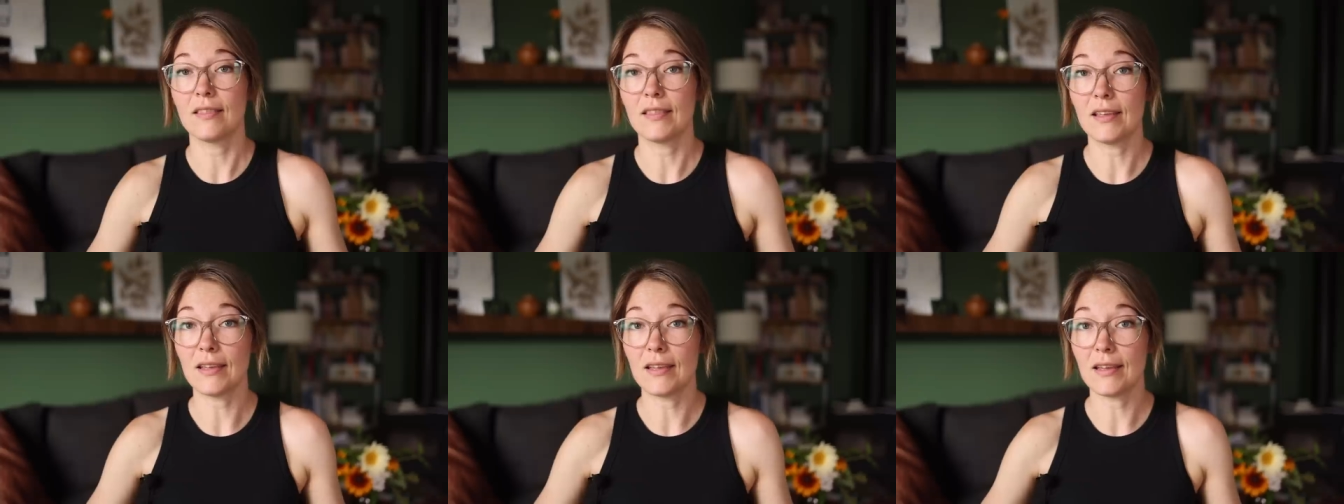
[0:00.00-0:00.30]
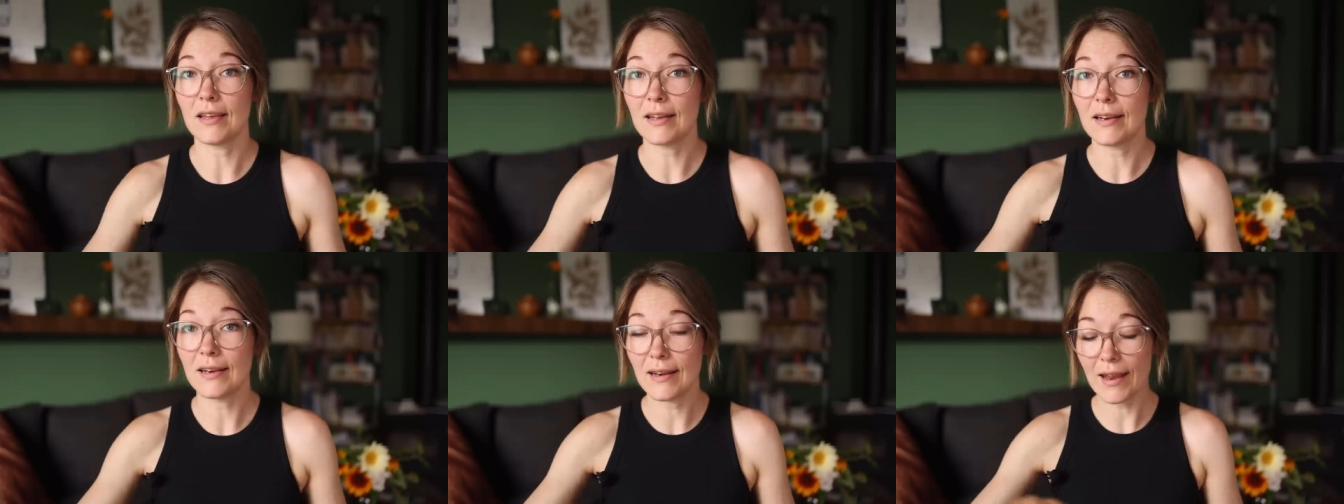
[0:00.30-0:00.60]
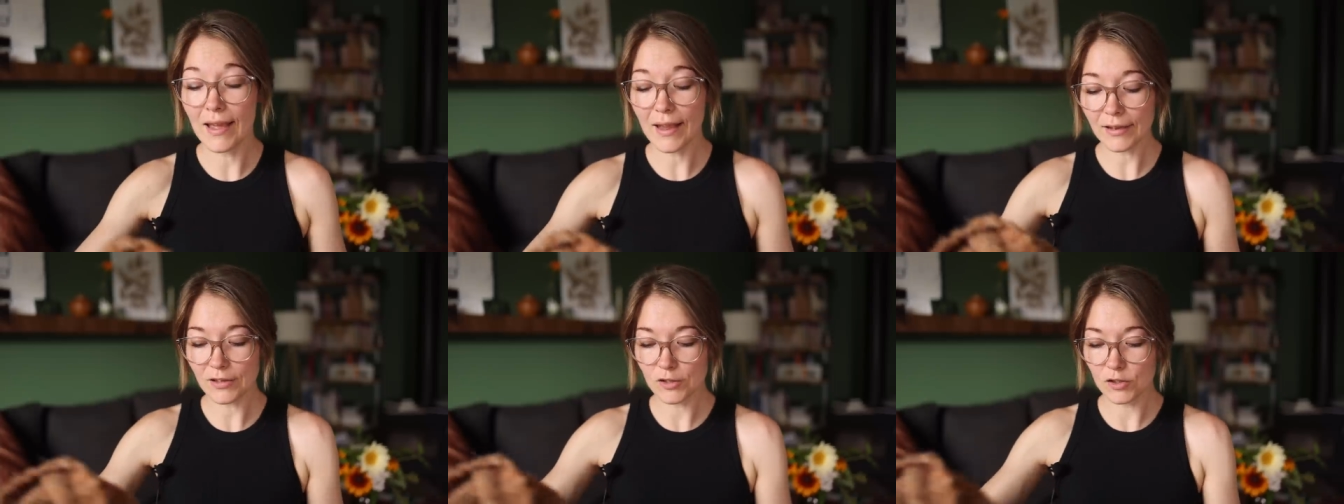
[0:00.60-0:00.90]
The
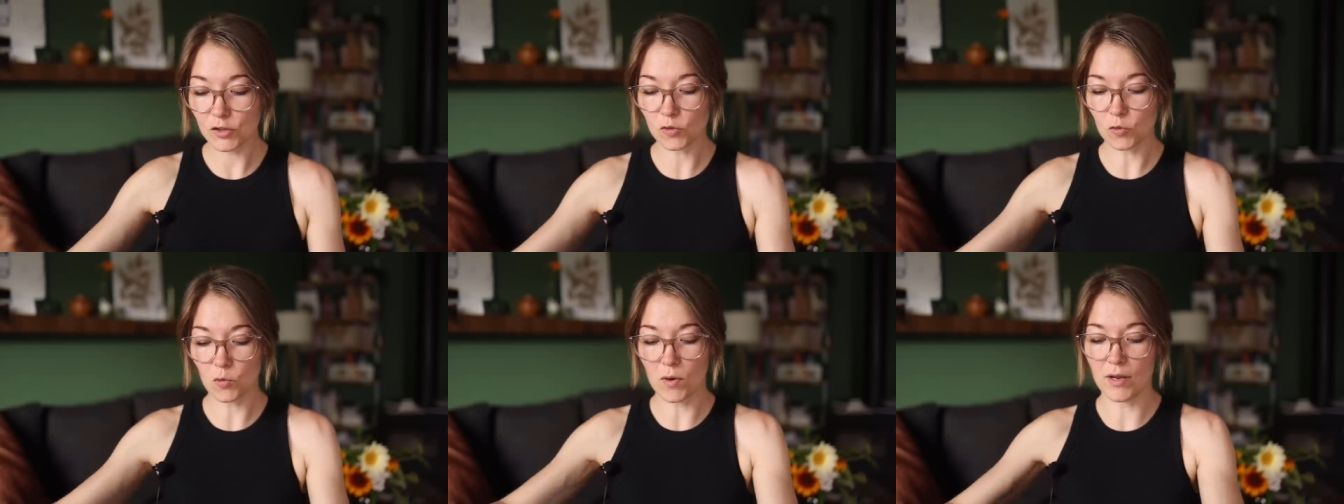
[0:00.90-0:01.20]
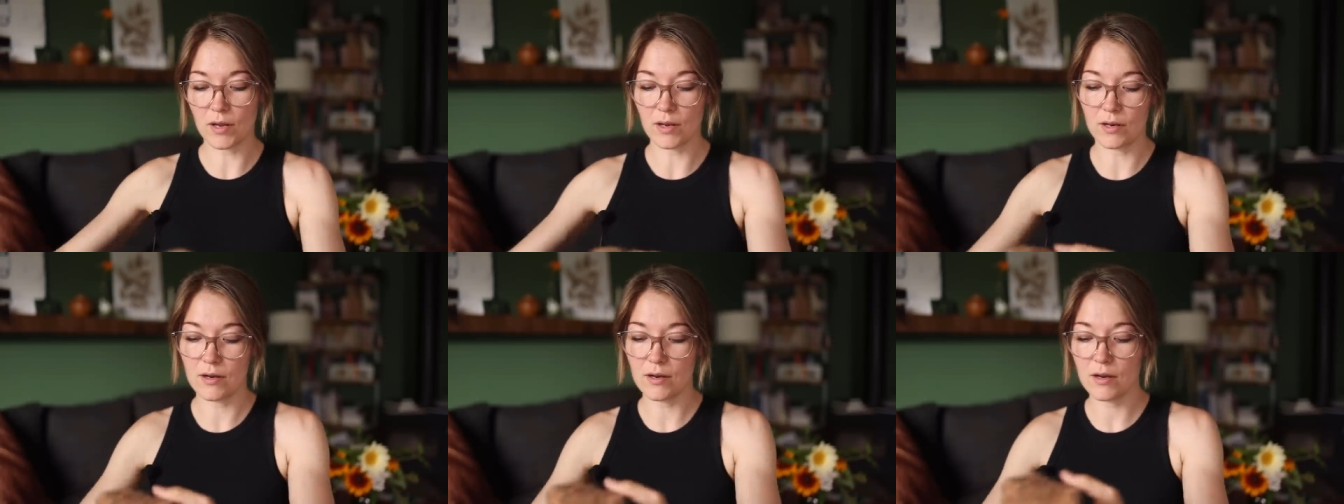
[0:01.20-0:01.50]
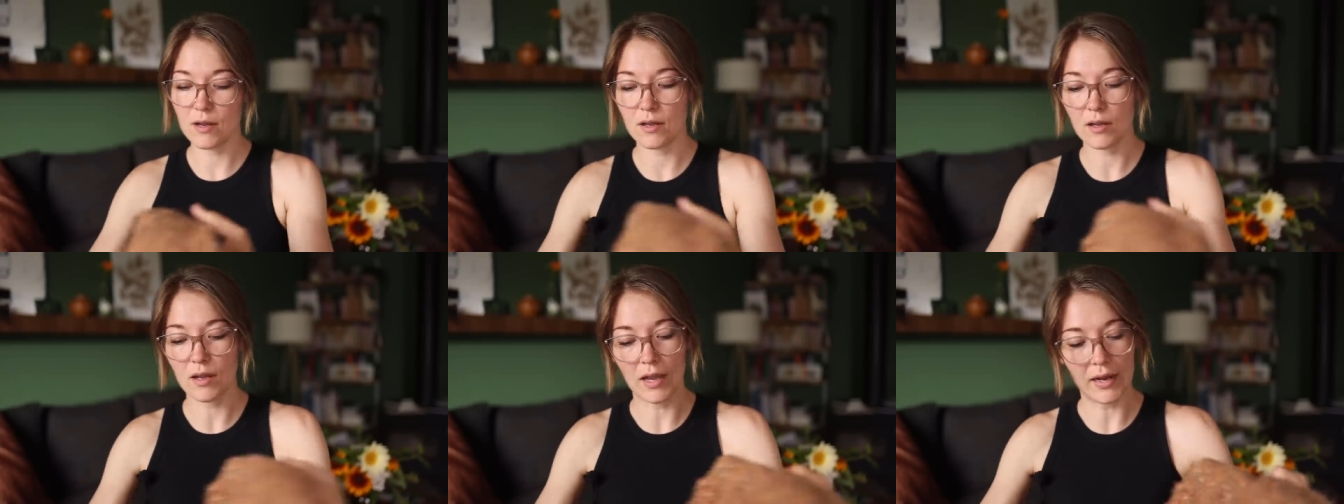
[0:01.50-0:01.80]
next
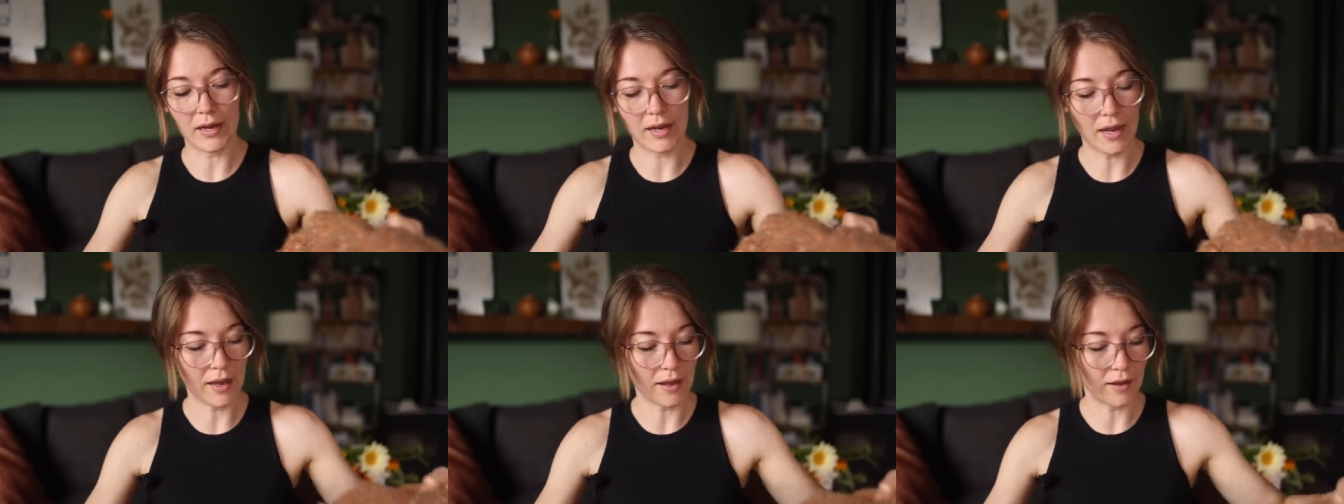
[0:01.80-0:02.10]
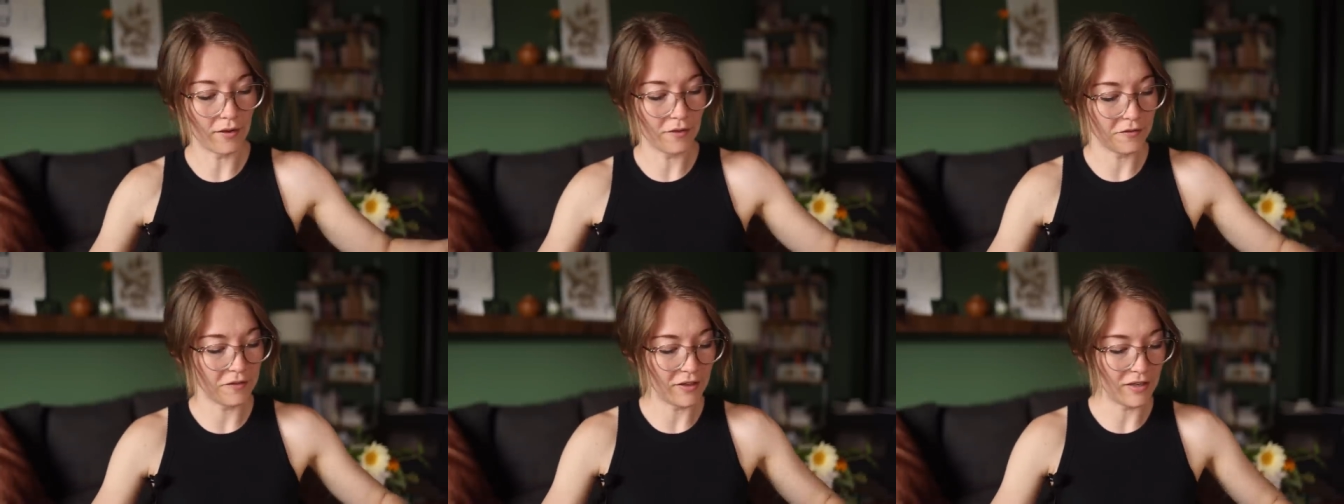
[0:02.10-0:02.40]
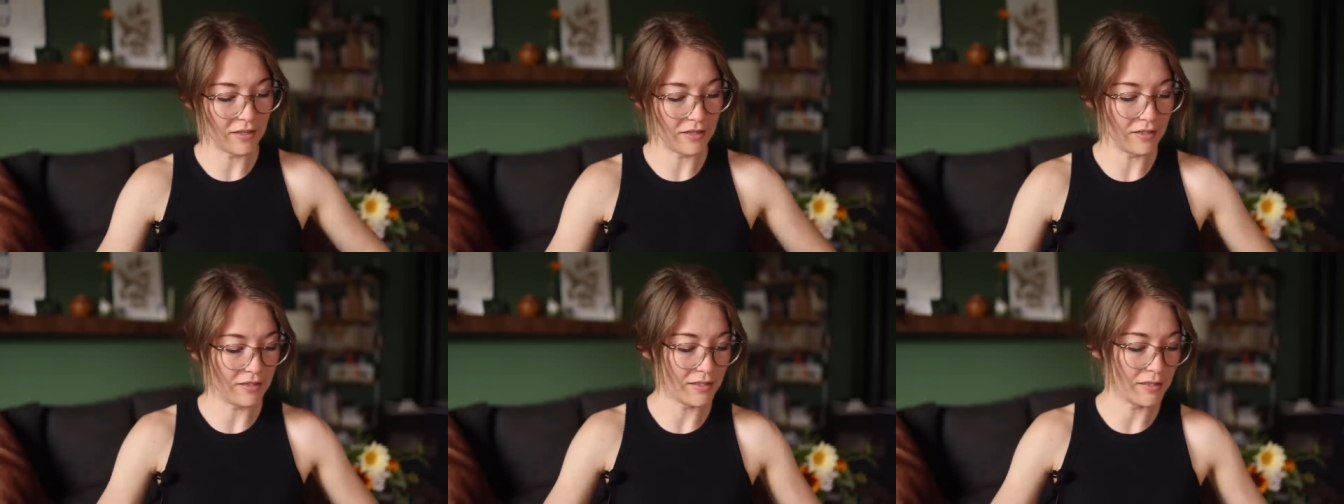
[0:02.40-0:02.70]
one I have
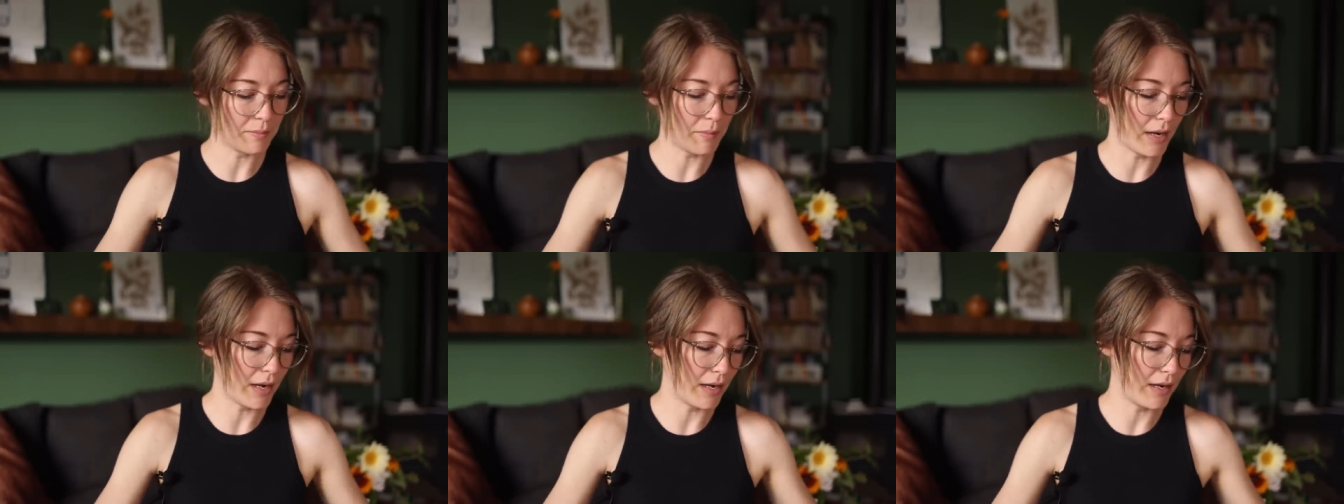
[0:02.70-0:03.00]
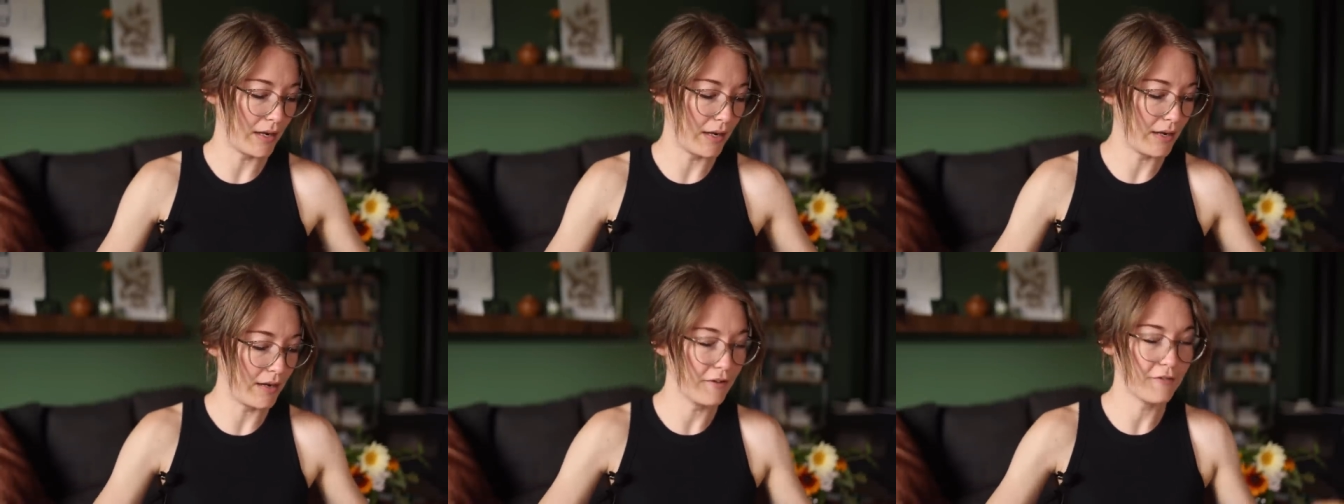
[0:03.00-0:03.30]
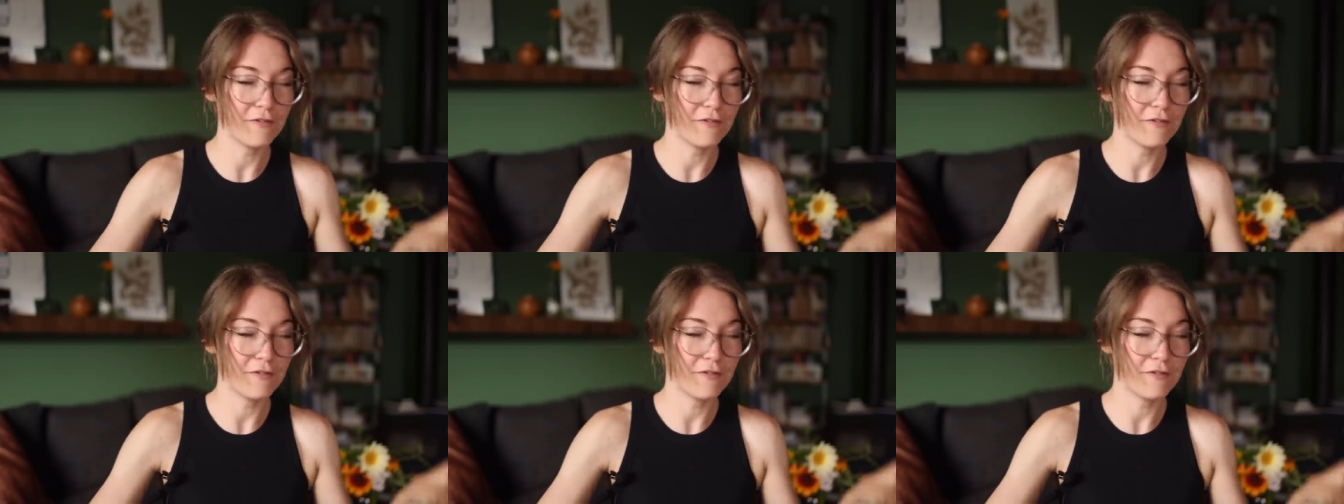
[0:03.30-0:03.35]
is my